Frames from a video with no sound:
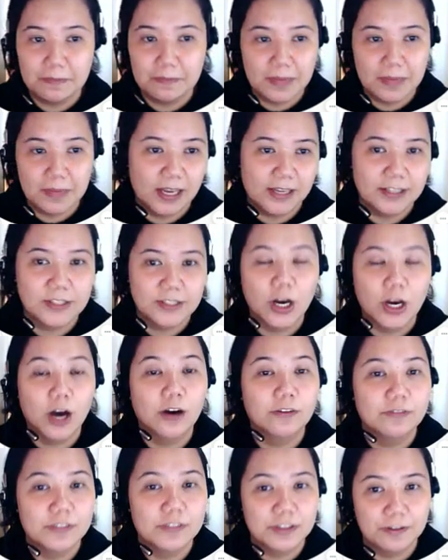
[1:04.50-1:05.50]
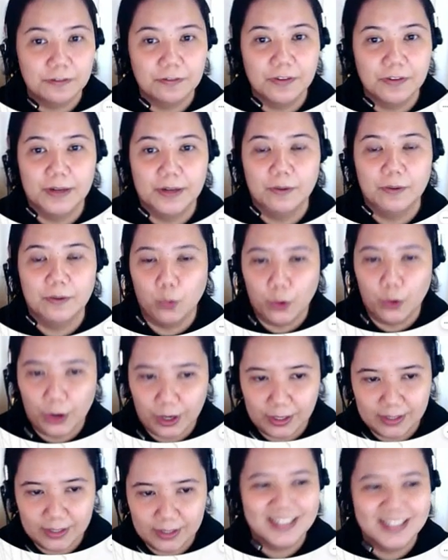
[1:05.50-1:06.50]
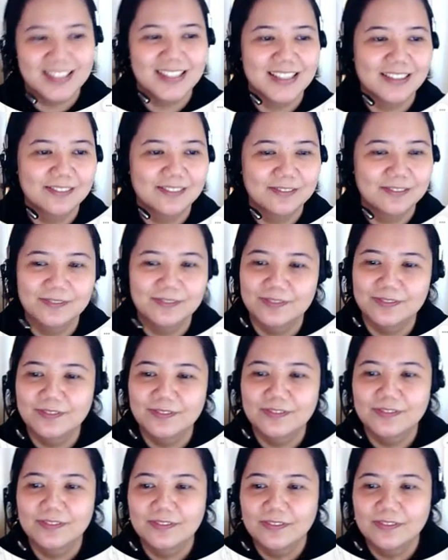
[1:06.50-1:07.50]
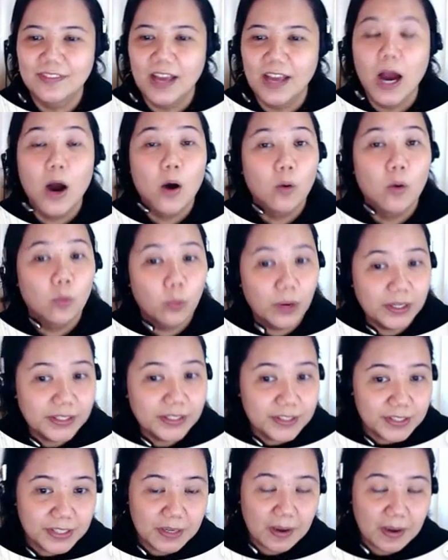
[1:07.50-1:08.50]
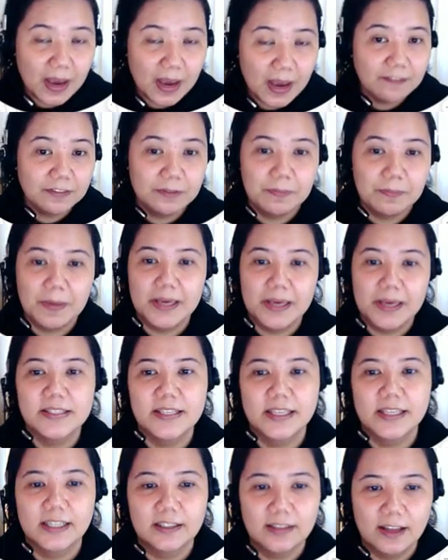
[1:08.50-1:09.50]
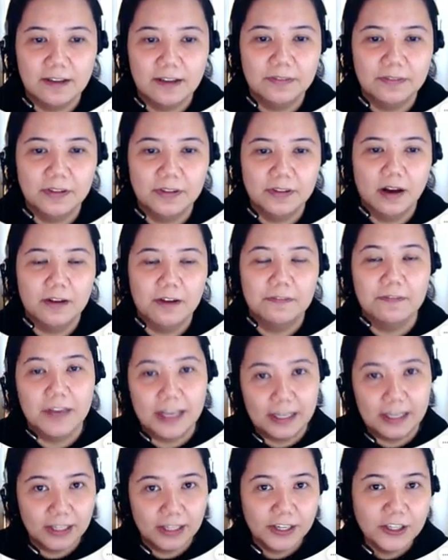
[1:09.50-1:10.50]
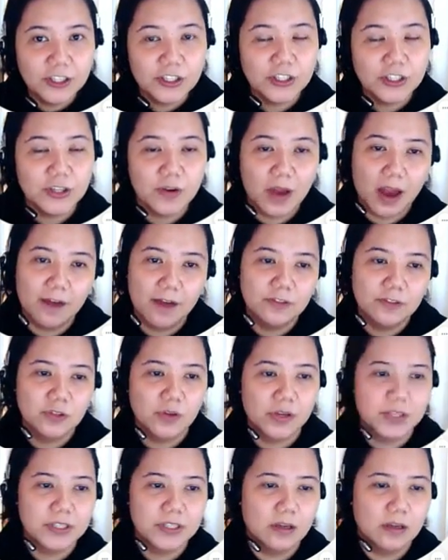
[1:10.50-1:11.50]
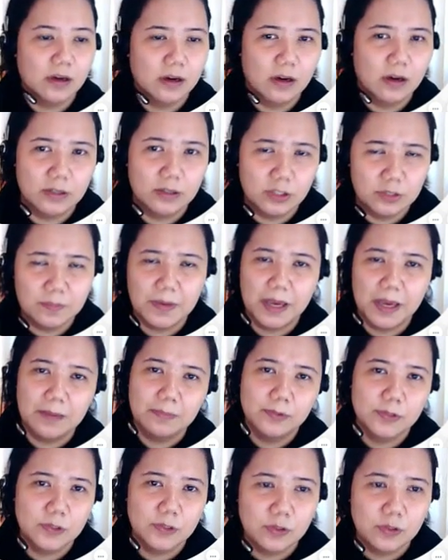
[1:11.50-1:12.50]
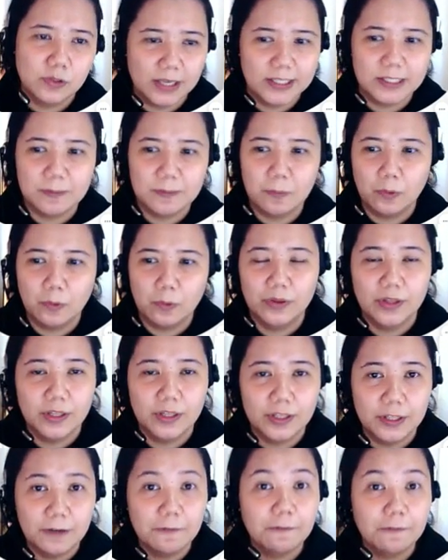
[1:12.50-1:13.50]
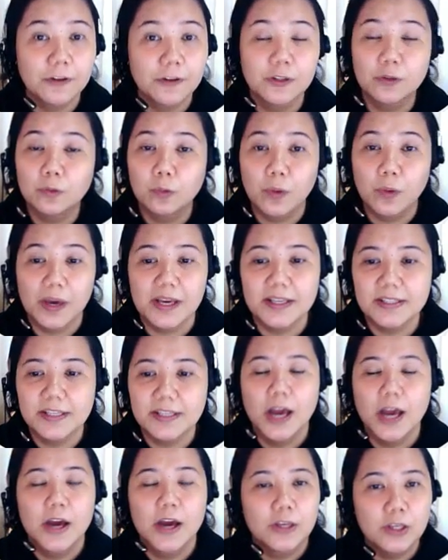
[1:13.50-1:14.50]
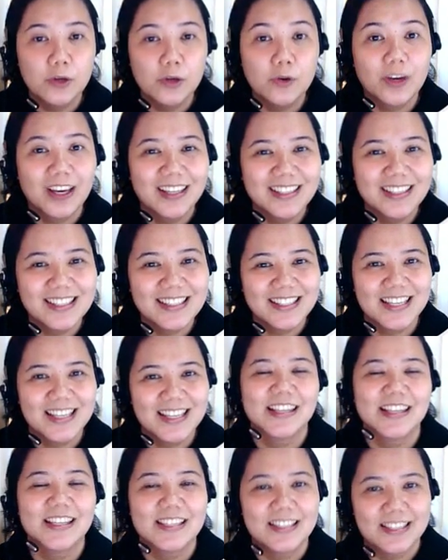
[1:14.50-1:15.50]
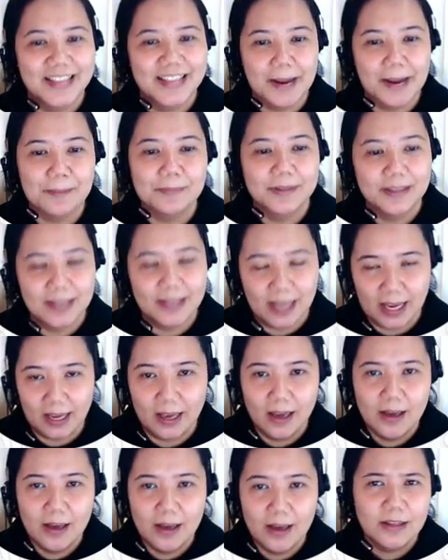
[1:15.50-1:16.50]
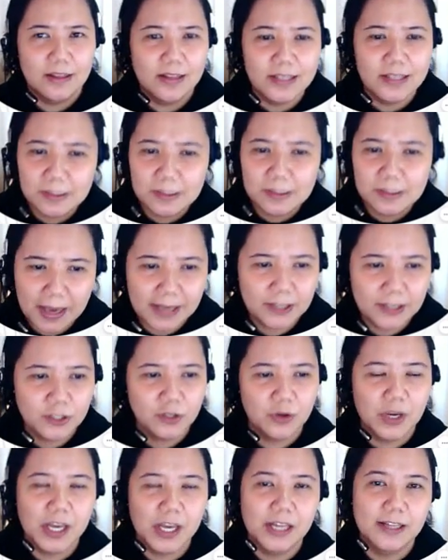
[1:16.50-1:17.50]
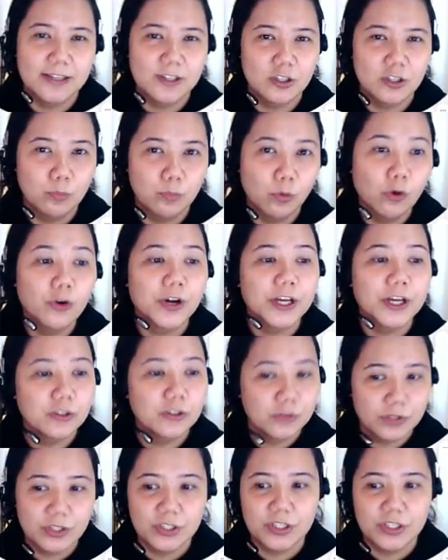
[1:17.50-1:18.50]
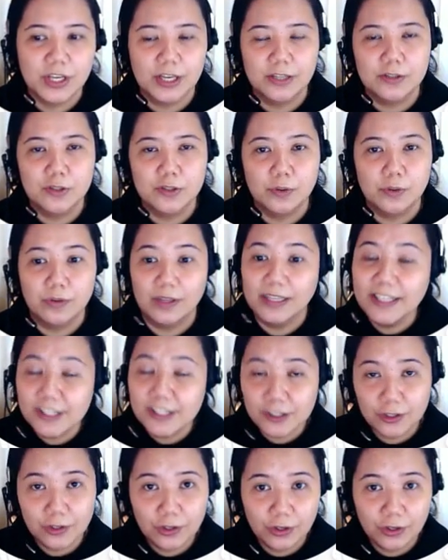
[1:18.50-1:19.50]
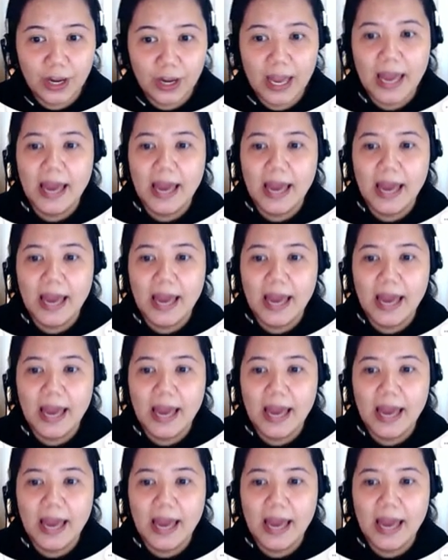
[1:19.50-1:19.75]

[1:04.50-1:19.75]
meanings of different words. Once you have a basic level of English, you have to be able to explore the different ways you can say the same thing. This makes your English more interesting to the listener,